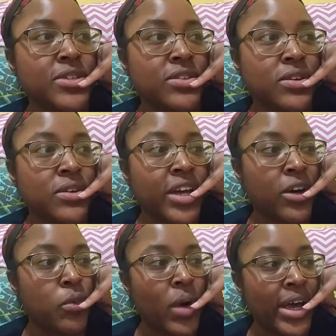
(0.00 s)
Do you know like
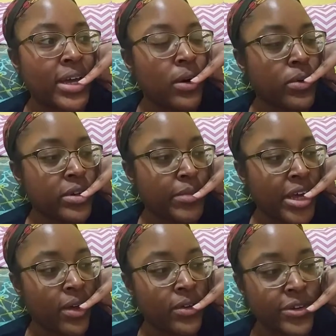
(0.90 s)
a white older
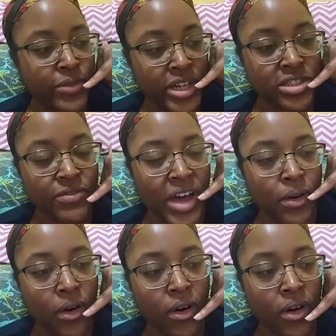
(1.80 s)
male? He reeks of
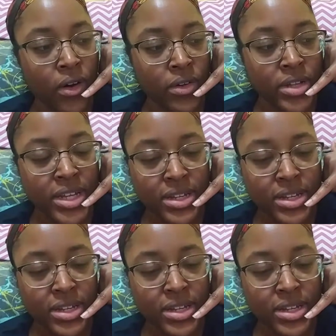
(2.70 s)
alcohol.